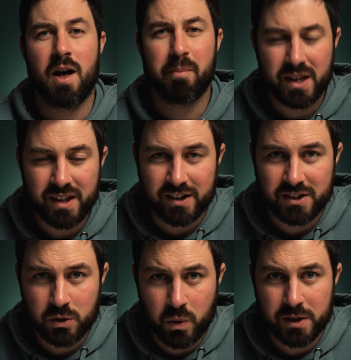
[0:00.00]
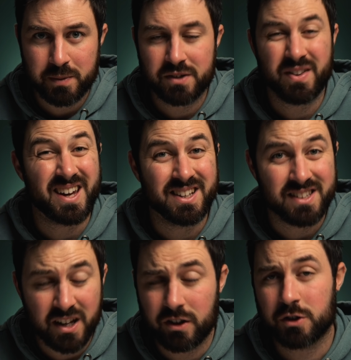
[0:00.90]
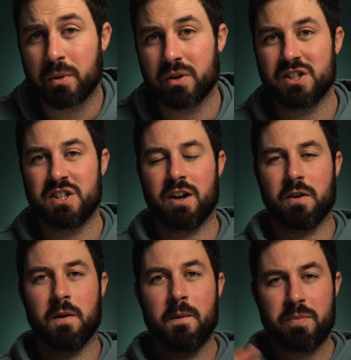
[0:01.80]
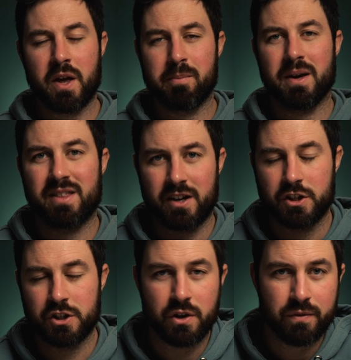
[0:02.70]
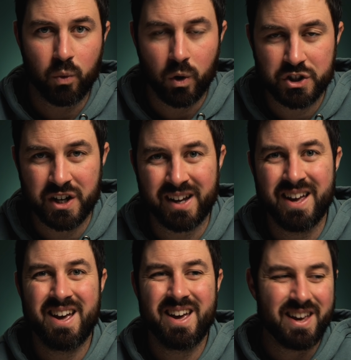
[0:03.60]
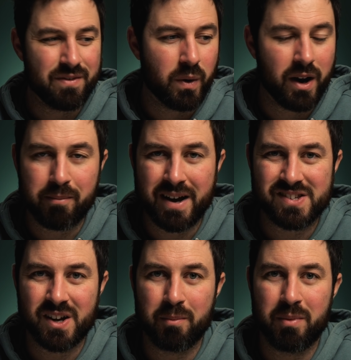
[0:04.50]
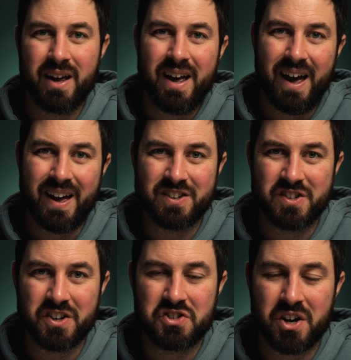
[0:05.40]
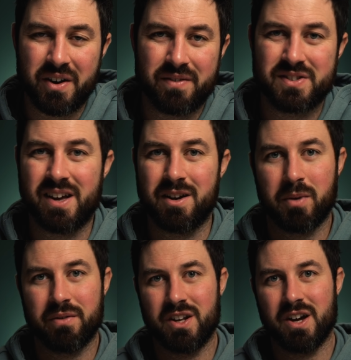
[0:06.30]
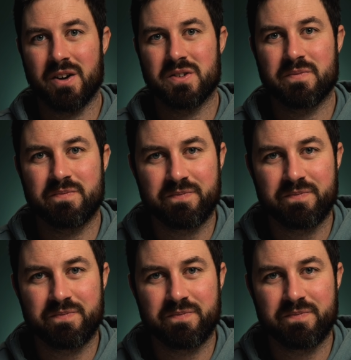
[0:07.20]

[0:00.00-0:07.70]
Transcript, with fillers: A big thanks to Squarespace for their continued support of this channel, and a big thank you to you for watching, even when I mess up and uh, don't have sound in my videos.